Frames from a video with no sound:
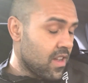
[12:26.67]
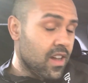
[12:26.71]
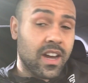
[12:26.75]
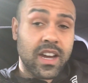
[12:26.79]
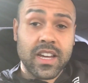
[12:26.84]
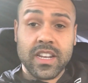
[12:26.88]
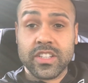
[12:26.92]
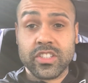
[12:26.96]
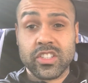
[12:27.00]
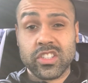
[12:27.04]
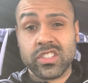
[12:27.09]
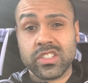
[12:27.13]

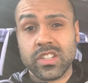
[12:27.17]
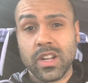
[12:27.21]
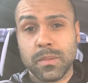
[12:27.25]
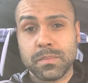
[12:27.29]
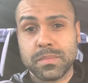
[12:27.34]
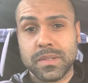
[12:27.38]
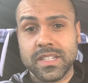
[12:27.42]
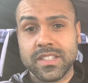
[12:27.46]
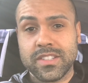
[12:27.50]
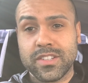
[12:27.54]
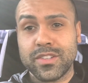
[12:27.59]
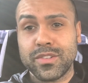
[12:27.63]
and I just
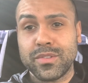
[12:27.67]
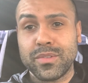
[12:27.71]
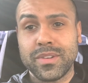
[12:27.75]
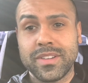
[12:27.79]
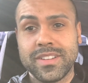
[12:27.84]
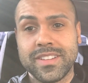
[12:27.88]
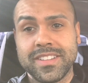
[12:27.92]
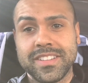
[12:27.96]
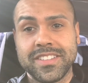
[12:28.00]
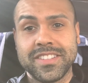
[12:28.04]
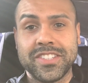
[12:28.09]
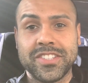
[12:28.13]
stopped into
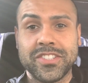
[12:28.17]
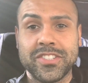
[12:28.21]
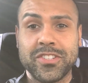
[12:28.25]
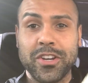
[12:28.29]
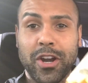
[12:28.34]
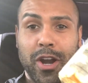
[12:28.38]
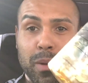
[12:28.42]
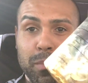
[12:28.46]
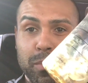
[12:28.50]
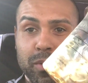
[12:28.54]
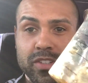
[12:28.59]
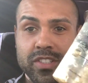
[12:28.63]

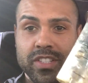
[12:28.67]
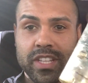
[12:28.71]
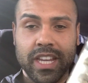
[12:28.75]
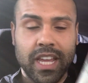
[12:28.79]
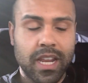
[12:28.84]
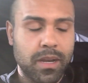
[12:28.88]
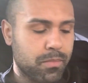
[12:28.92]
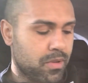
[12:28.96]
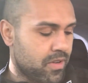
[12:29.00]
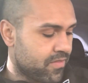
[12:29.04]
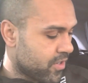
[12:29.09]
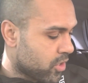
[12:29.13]
Starbucks to
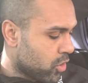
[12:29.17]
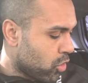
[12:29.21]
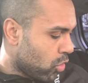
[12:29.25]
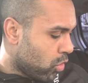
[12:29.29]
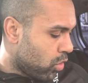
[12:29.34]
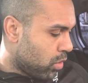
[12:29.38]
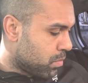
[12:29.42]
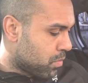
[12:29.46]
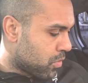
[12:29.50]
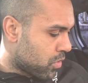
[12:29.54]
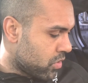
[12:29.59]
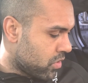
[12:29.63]
get a bit of a
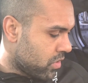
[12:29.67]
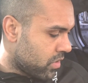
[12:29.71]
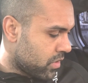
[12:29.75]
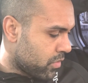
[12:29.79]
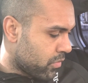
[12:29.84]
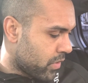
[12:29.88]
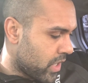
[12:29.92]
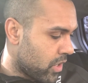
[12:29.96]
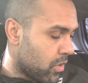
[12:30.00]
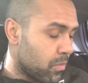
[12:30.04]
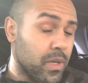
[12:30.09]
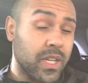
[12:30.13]
cold brew on the
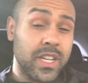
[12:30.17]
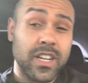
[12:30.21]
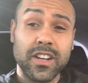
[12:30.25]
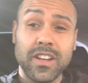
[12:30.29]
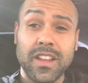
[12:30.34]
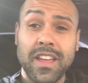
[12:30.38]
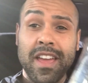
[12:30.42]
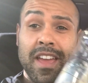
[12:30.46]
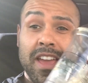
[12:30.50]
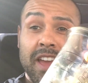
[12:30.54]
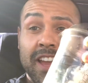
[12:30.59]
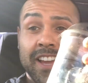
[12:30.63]
way home and
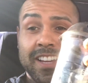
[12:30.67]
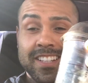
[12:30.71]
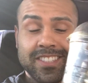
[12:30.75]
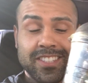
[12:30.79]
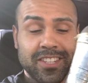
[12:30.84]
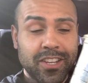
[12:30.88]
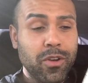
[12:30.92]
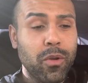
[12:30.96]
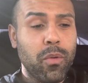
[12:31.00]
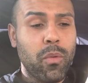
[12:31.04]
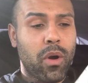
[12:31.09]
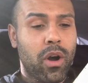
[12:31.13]

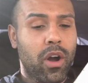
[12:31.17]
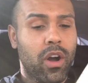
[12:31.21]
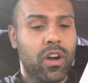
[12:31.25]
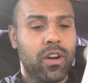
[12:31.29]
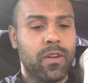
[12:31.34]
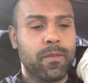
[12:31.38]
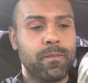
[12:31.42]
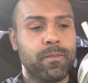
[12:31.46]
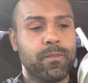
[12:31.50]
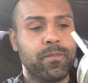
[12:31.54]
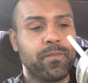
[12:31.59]
do you know what